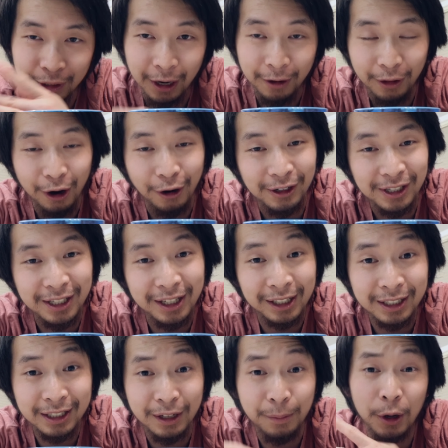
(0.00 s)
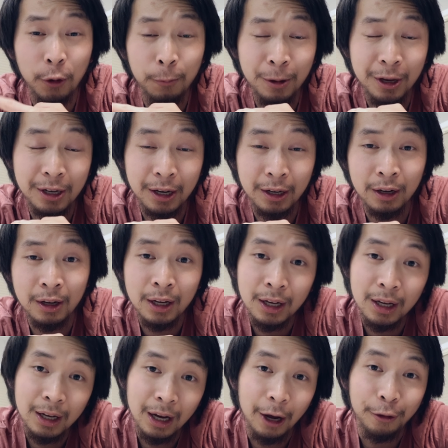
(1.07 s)
on the R6 in my opinion.
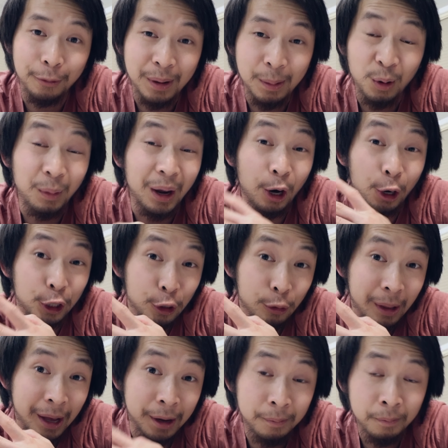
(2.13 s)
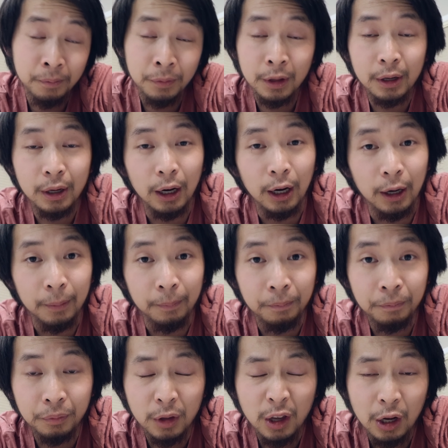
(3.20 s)
Other people might argue that.
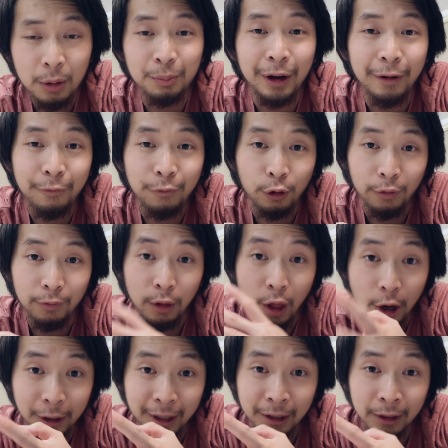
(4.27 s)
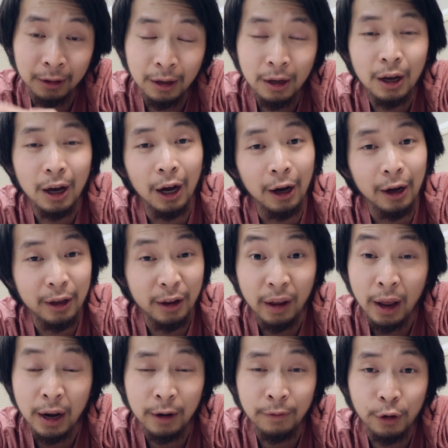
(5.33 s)
But for vlogging,
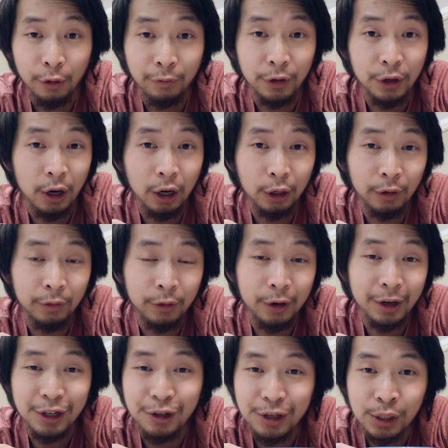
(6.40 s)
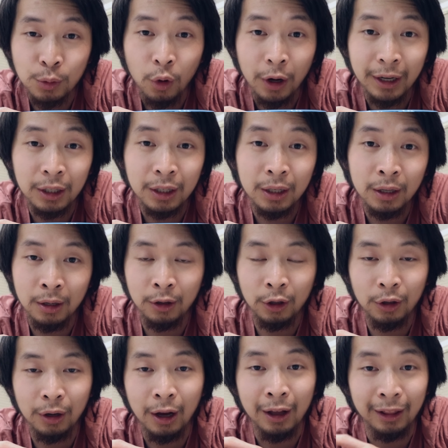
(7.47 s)
and if you're a photographer and you just wanted
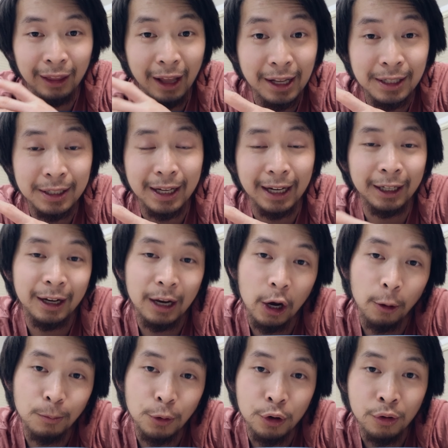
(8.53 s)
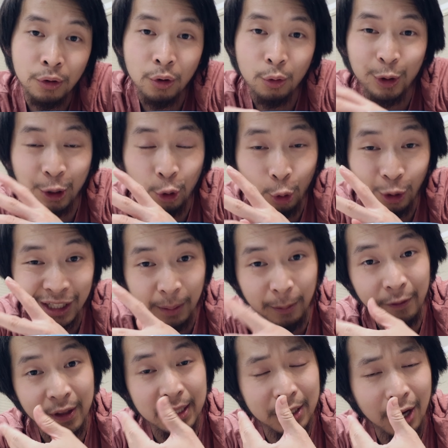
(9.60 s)
a lens that could help you record some
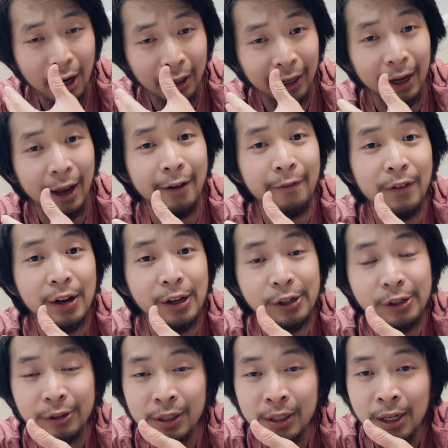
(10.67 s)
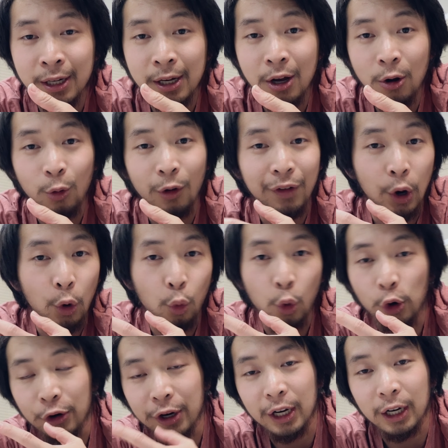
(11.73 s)
of these talking head videos without
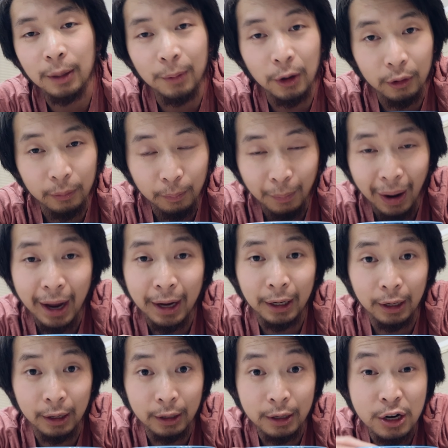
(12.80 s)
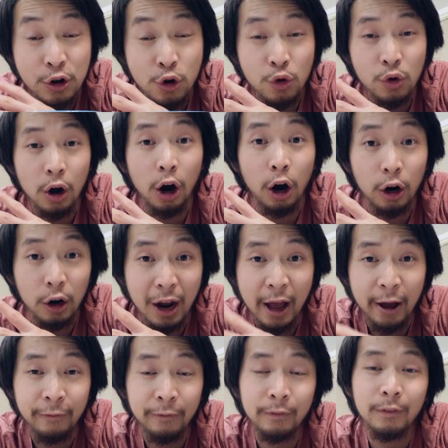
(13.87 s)
worrying about buying a new
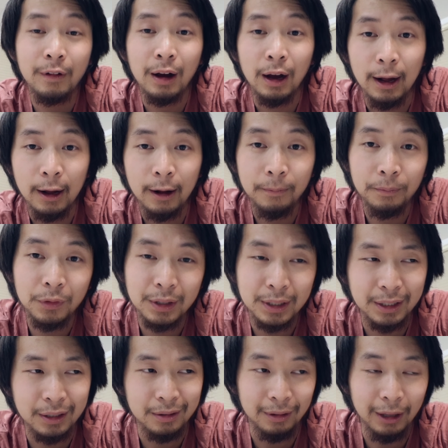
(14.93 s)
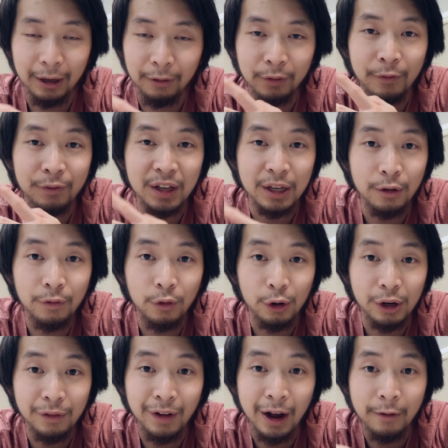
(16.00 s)
RF, like 15 to
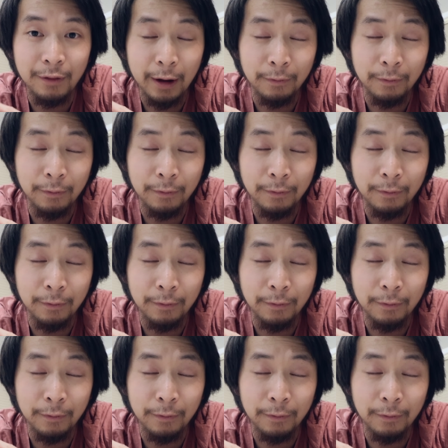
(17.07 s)
35